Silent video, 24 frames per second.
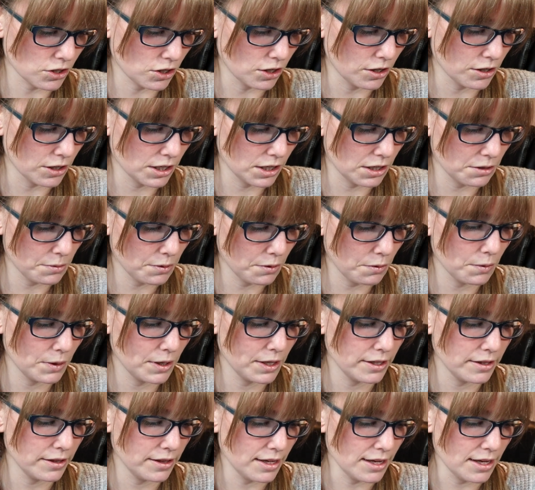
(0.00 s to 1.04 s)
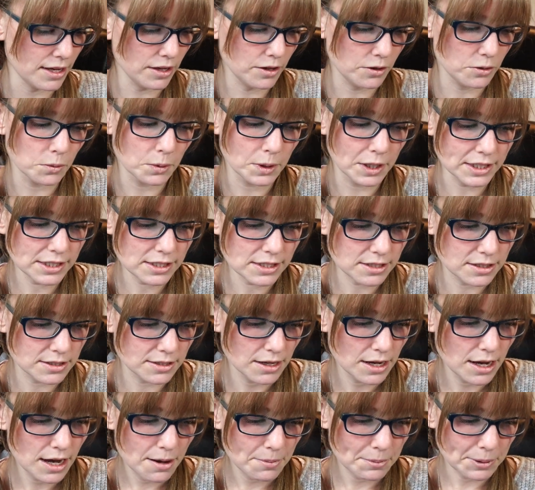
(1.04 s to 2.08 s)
are going to be reading The Egoist